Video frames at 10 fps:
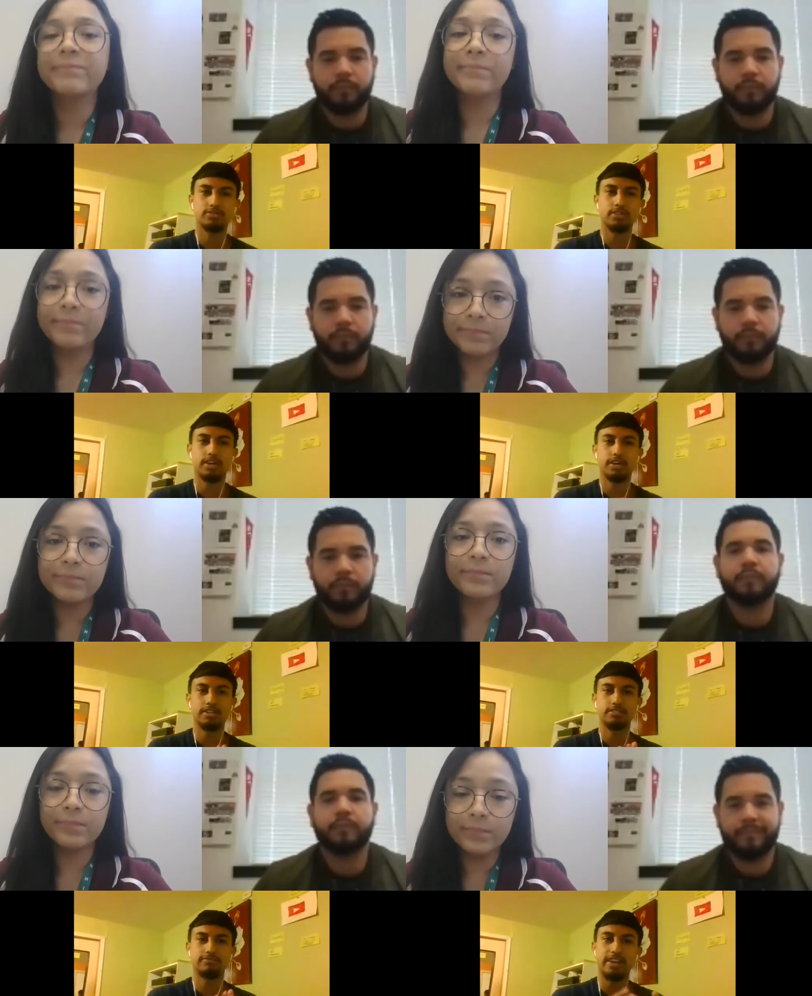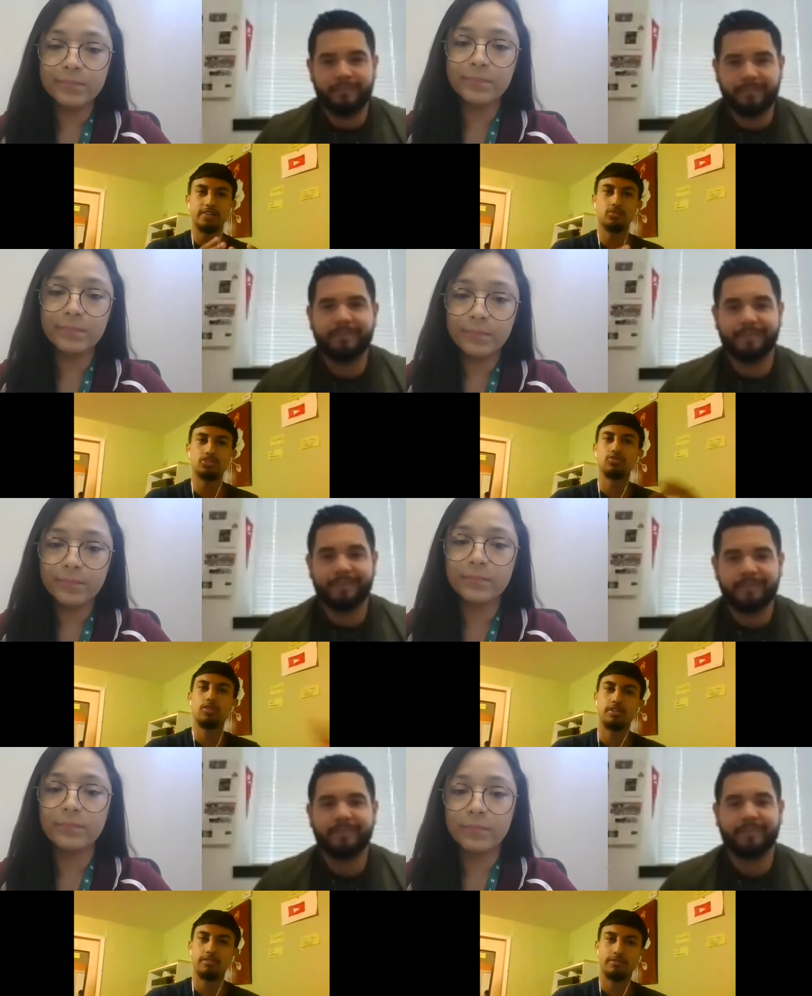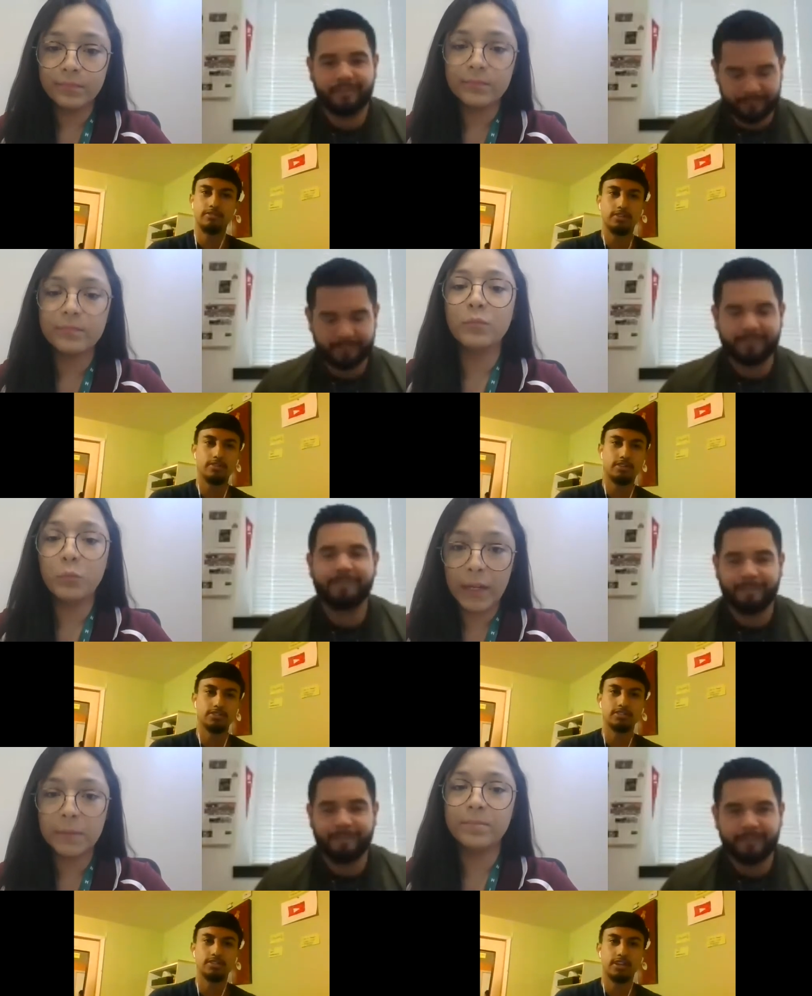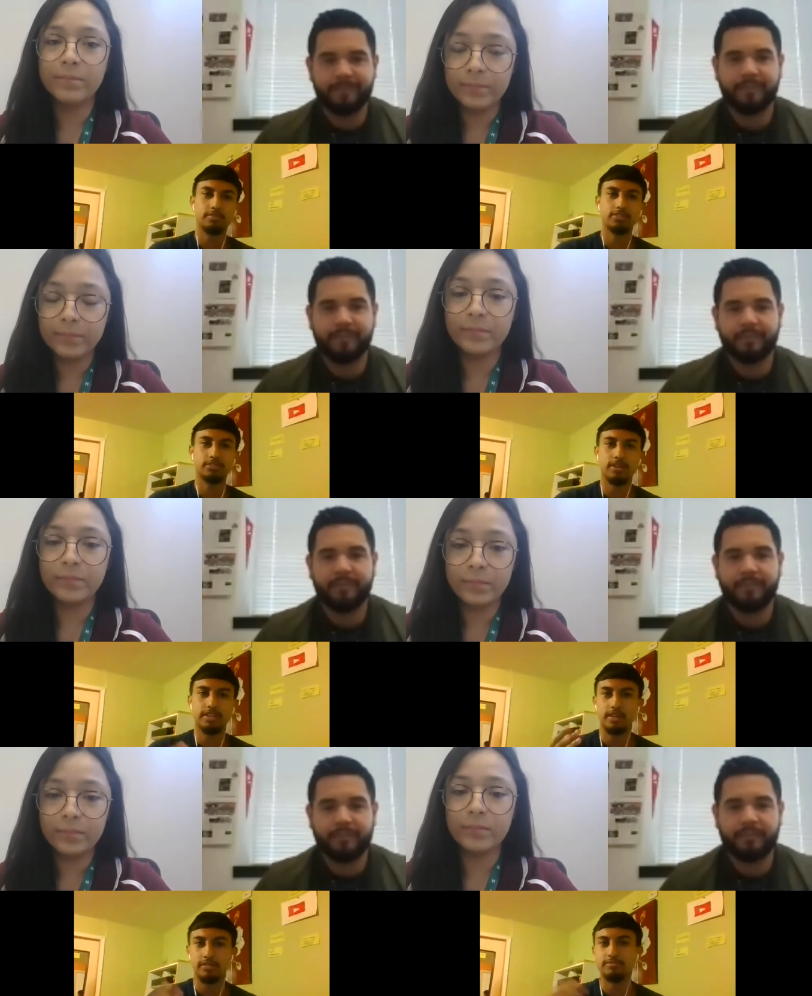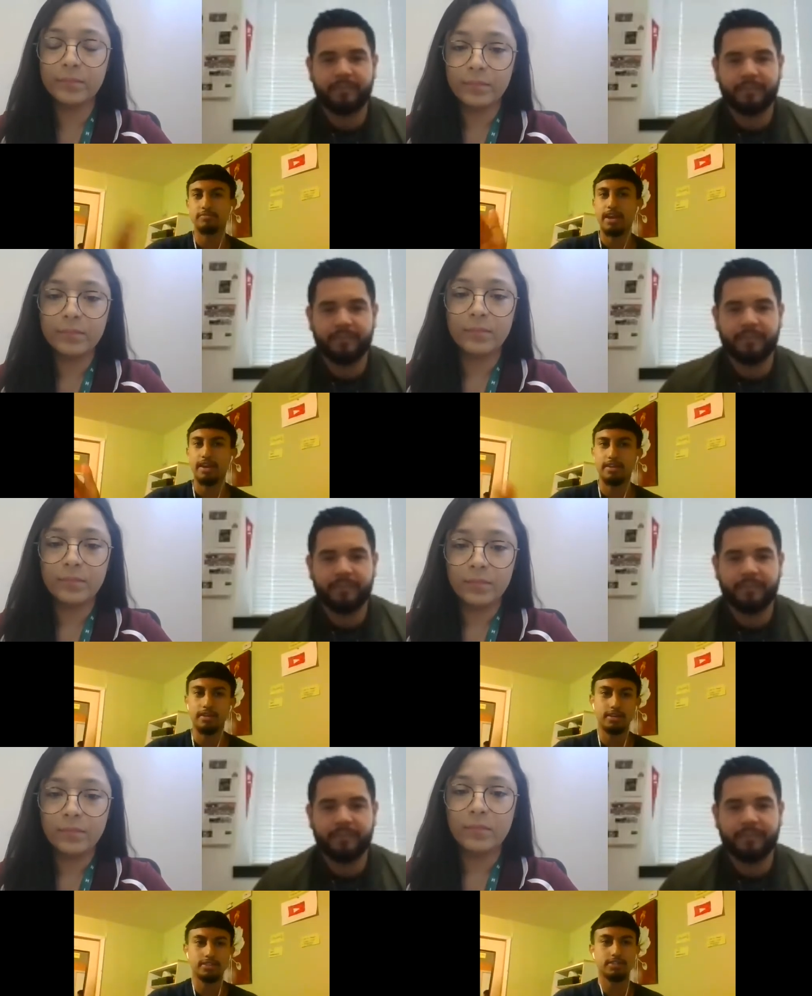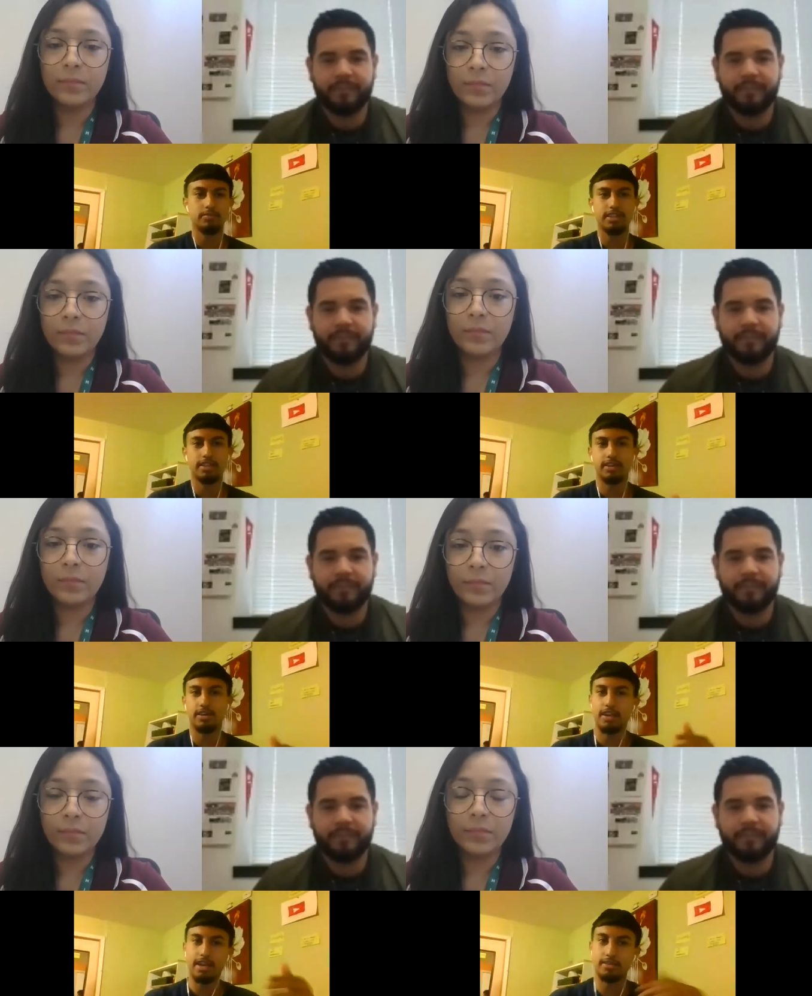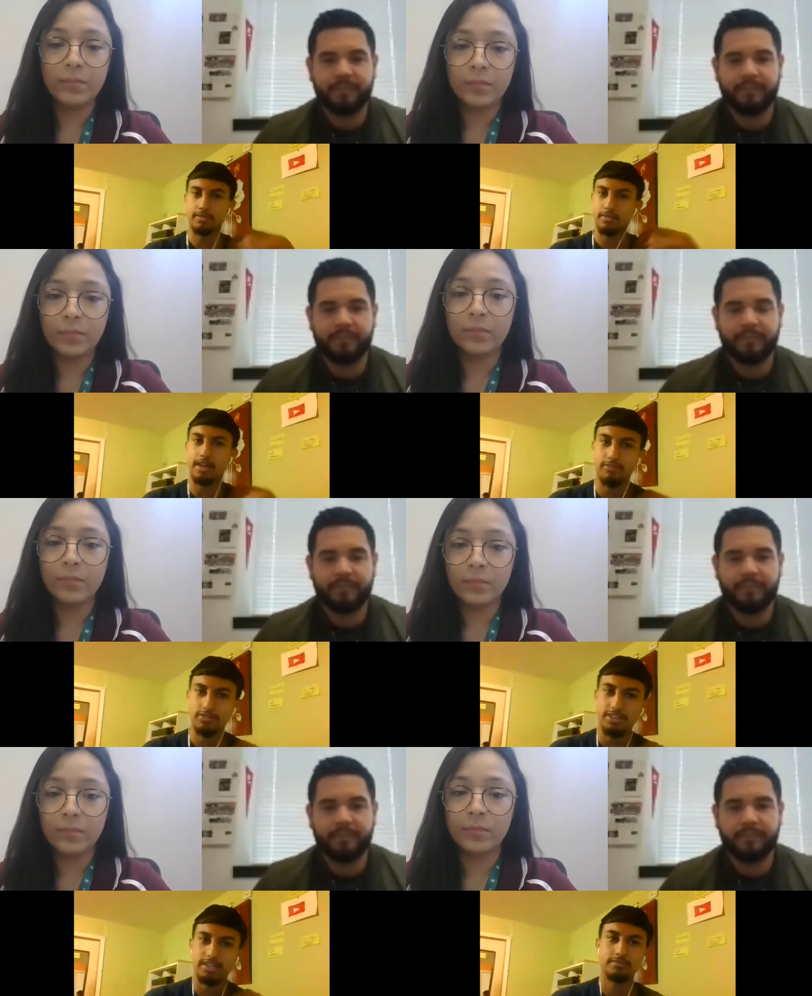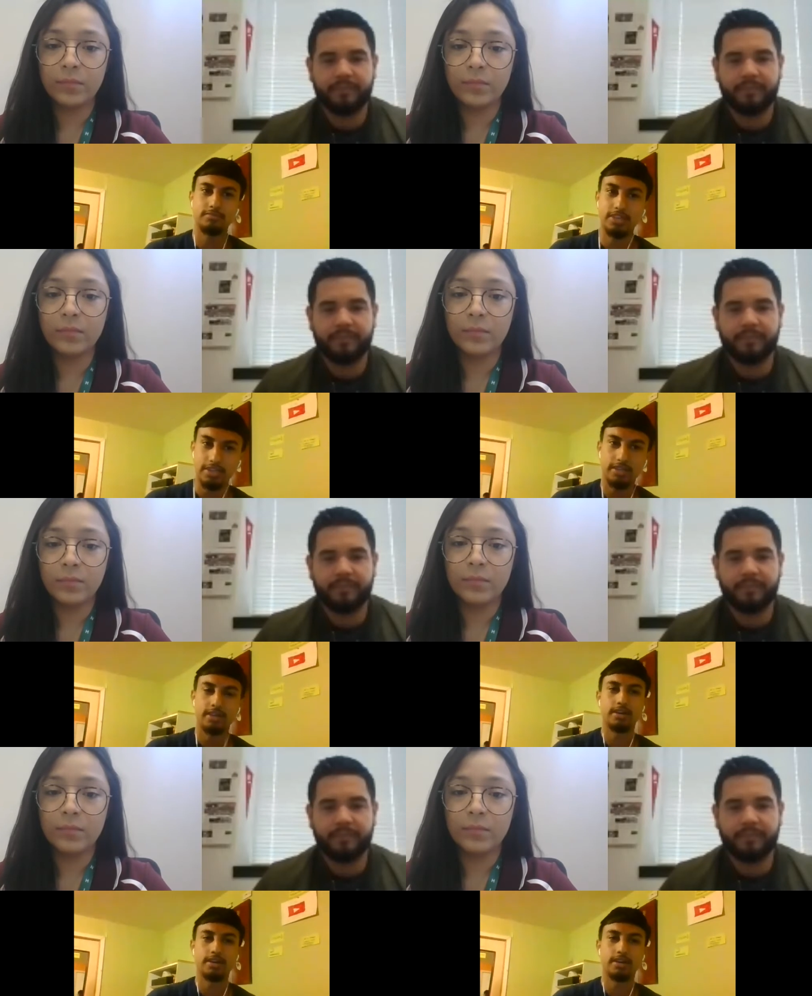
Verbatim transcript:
Speaker 1: uh, finding what you love, you know, because there can be somebody that loves band, somebody uh, like like for say me,